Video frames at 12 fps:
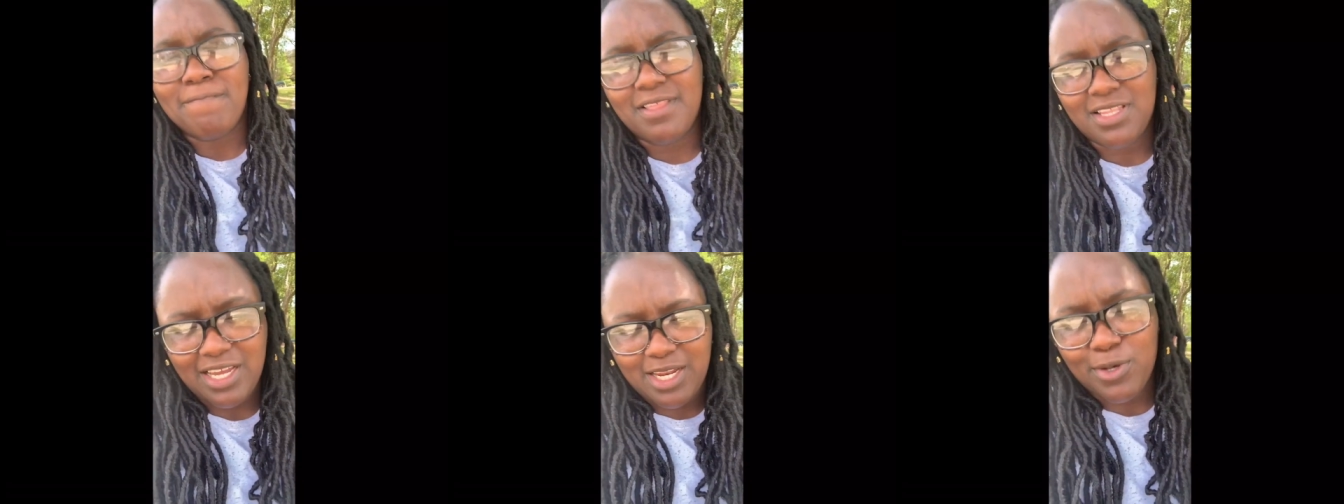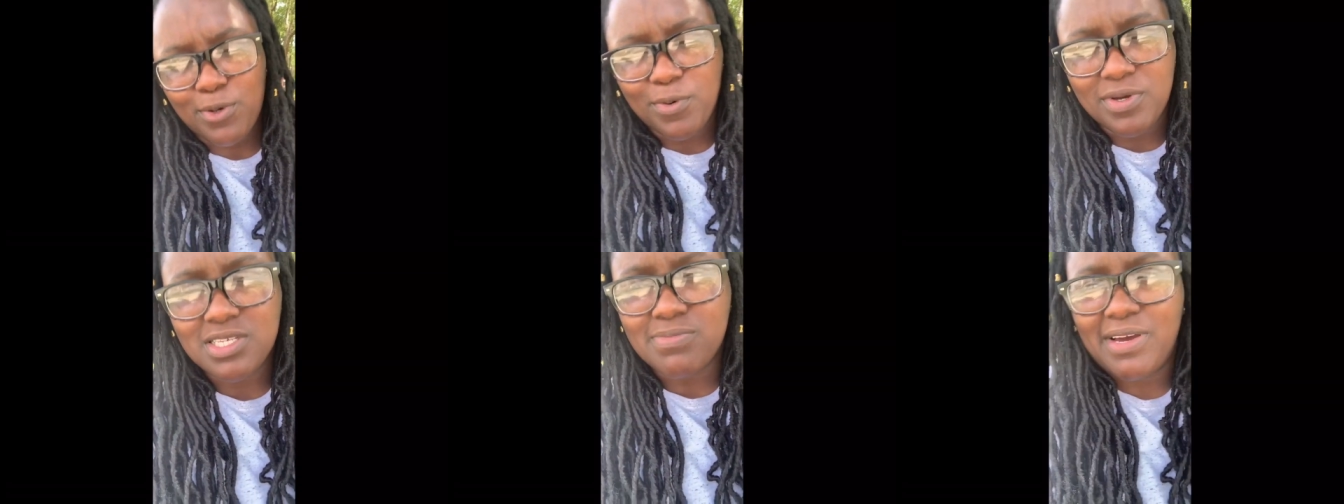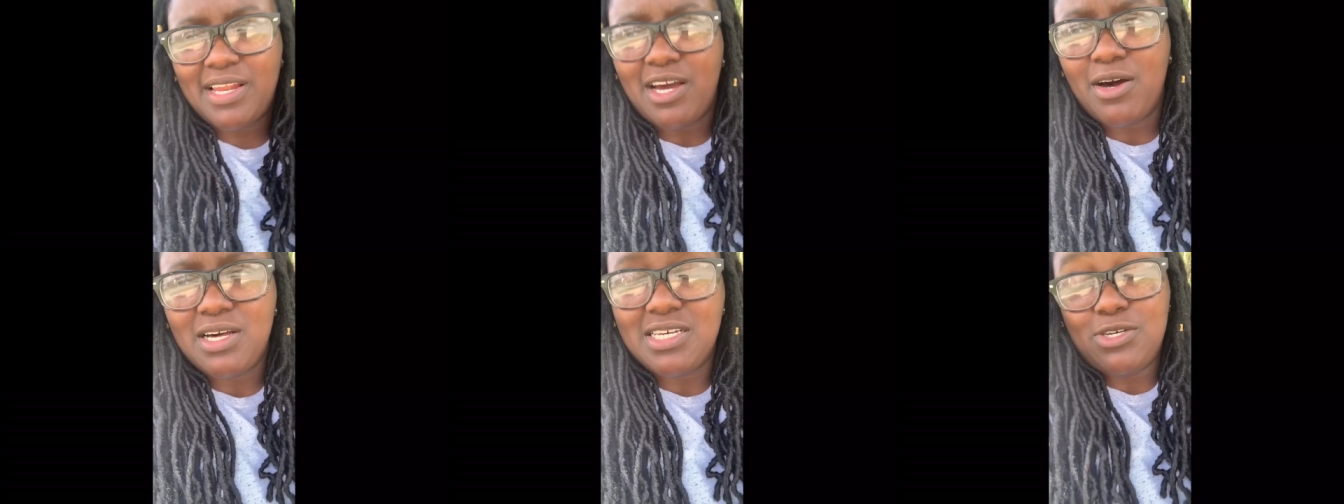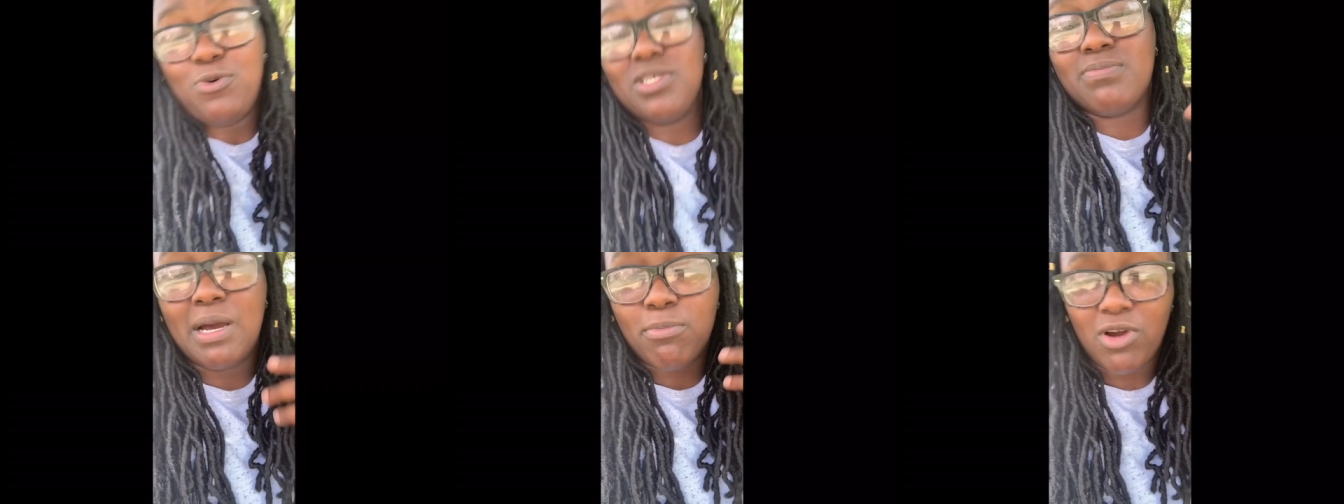the lady who is
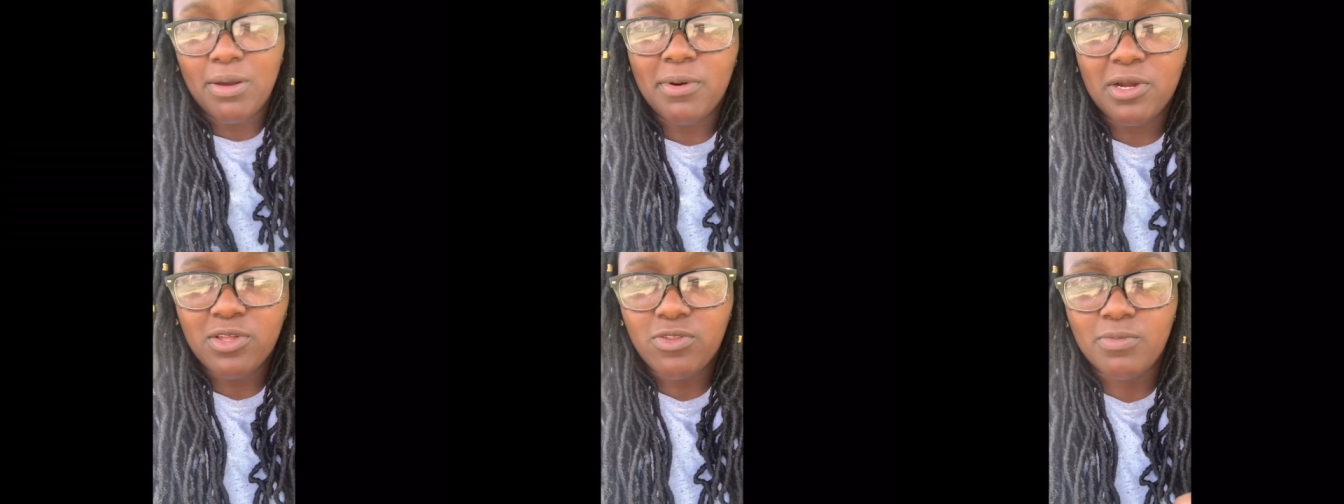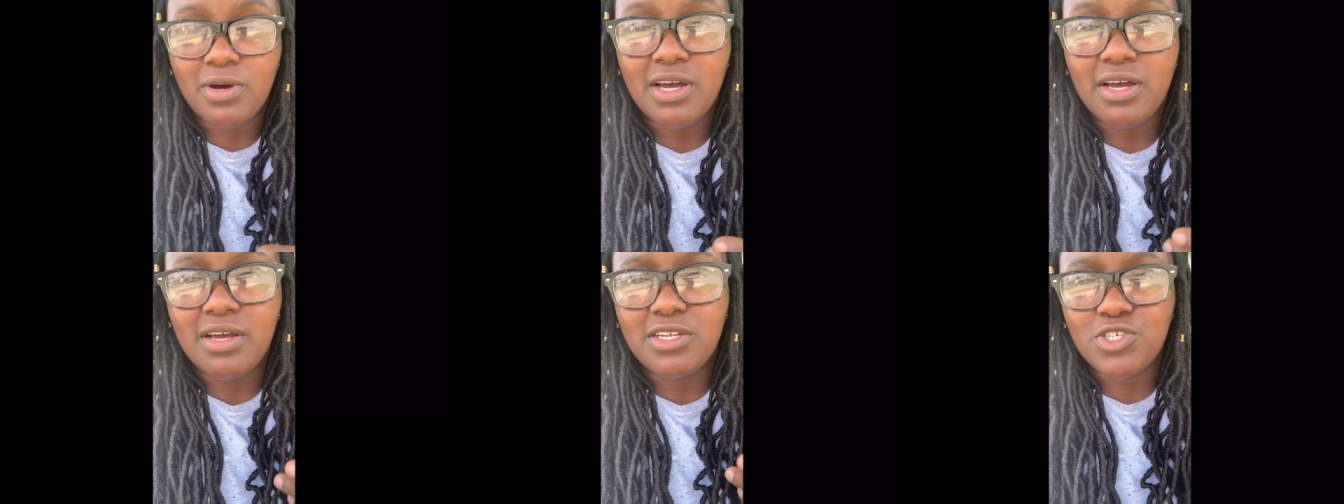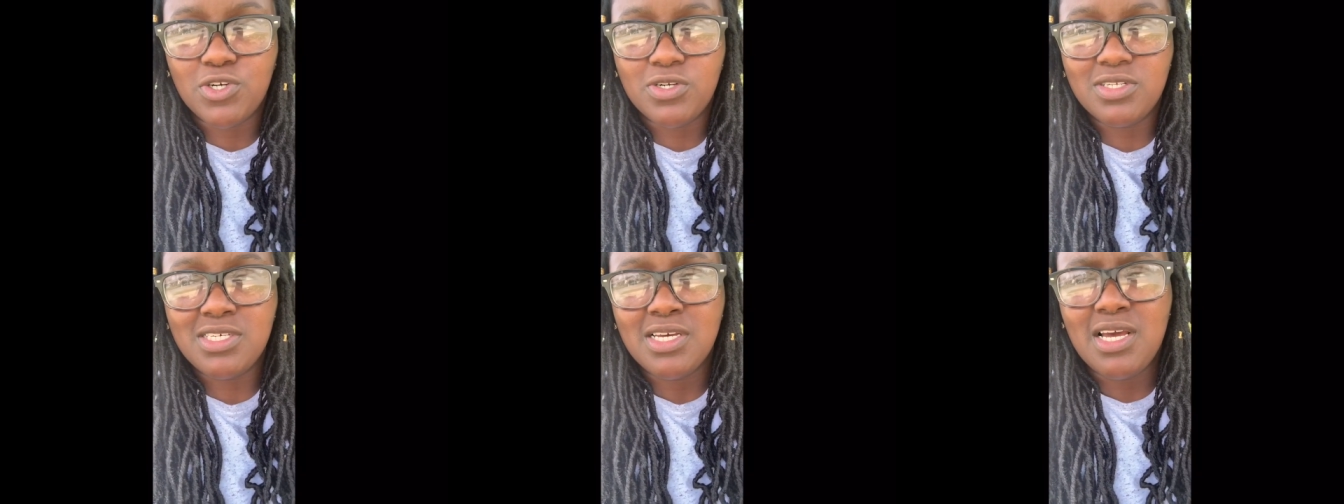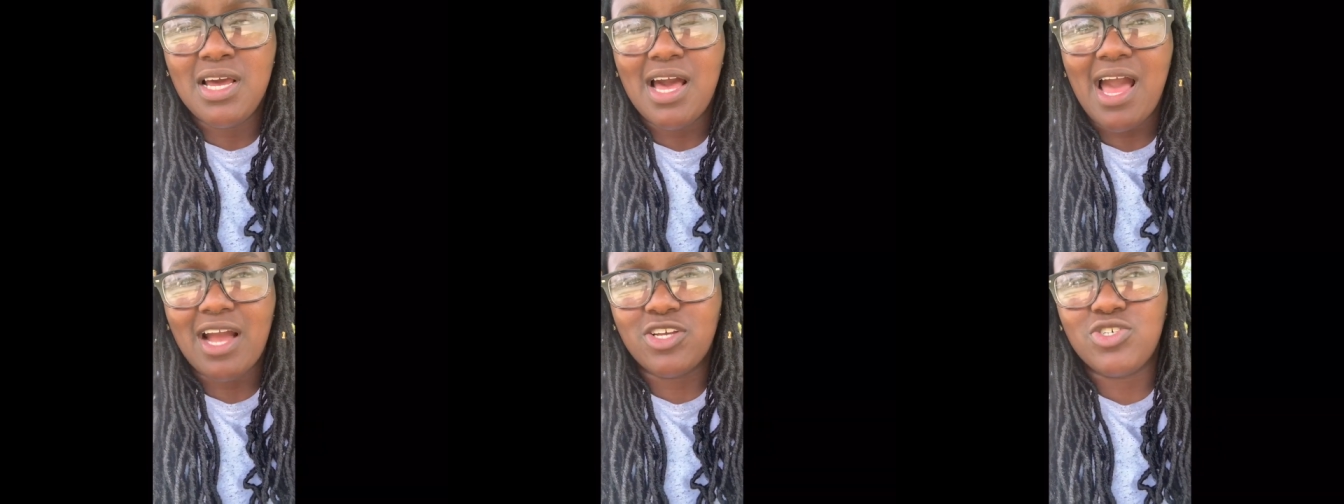my primary through my insurance
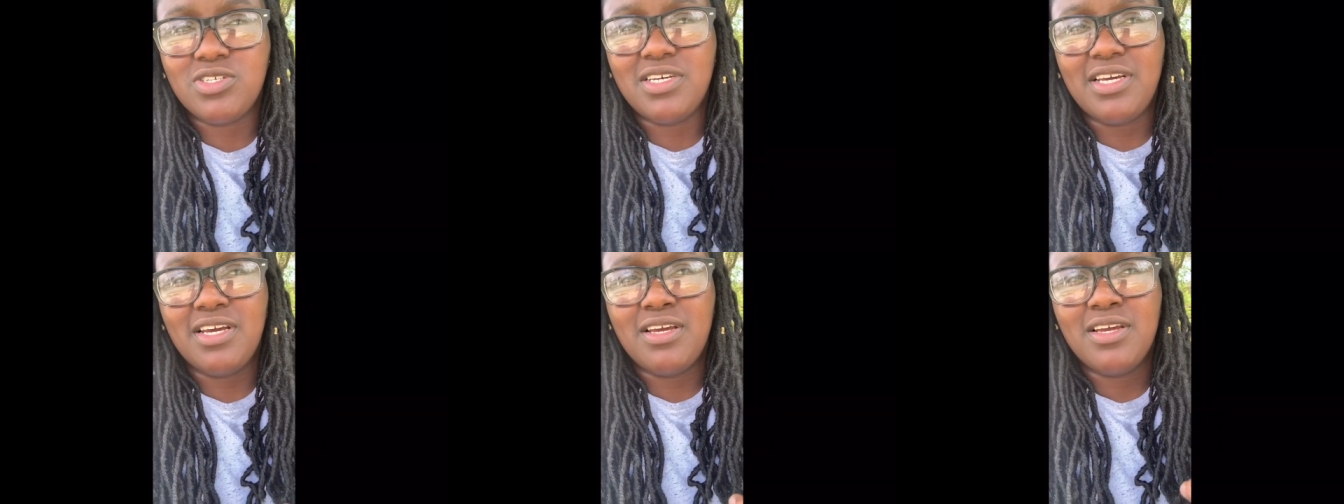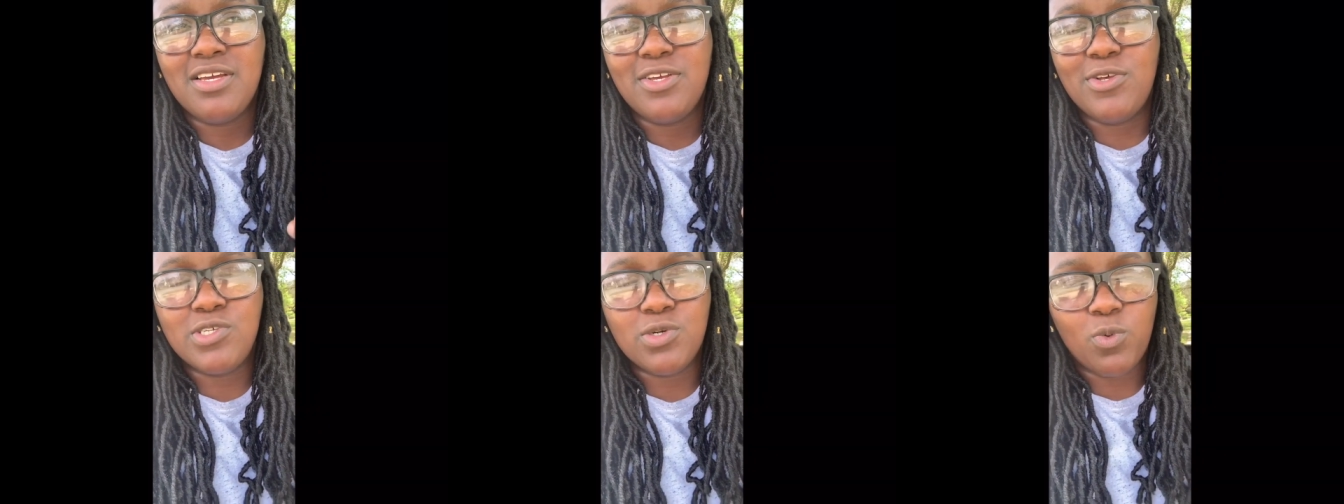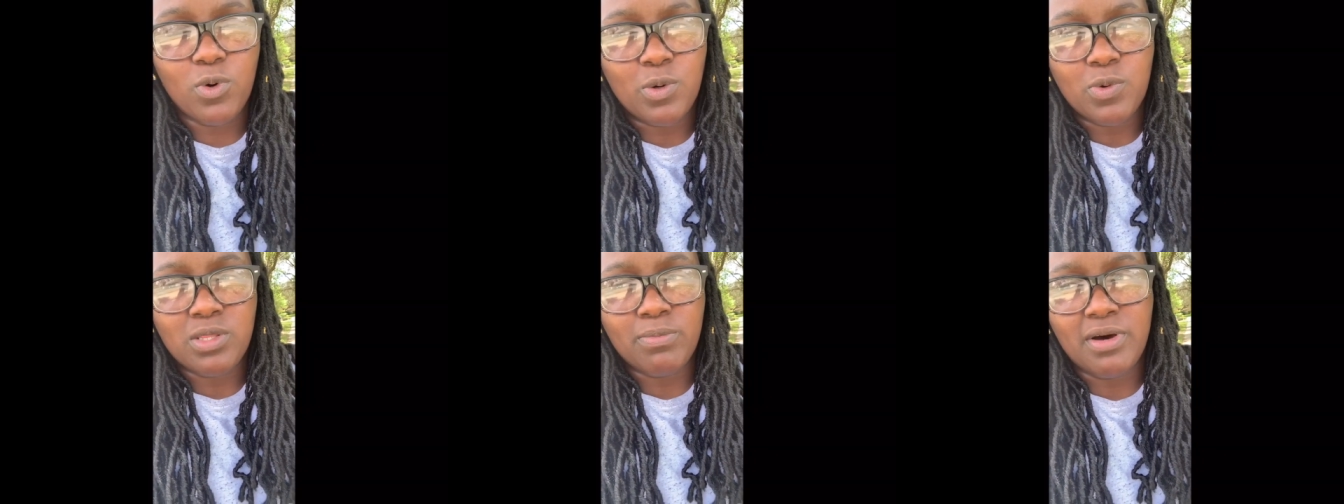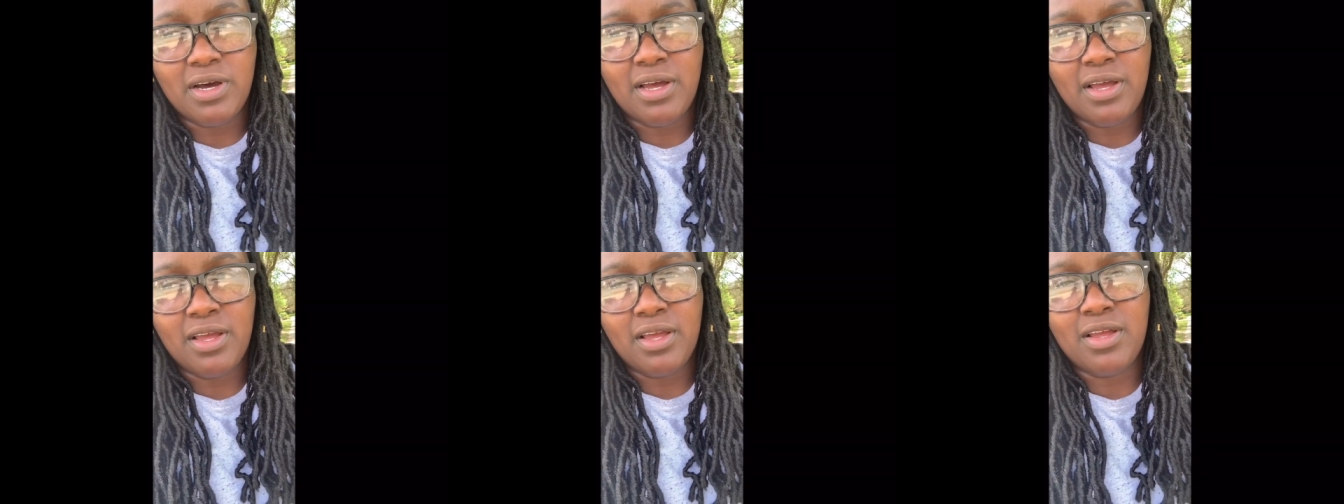actually used to work with
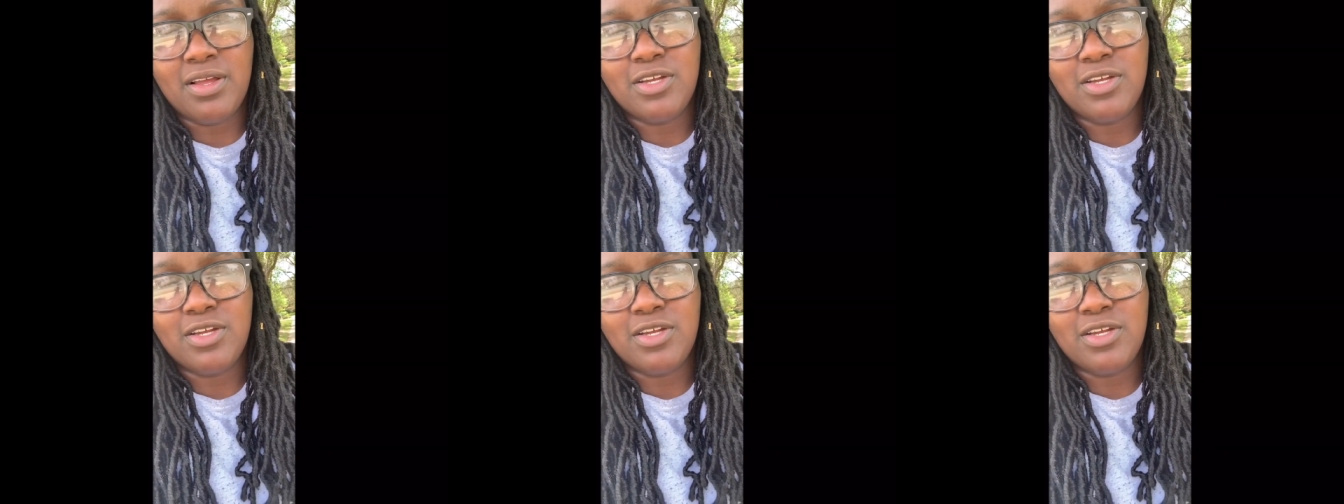my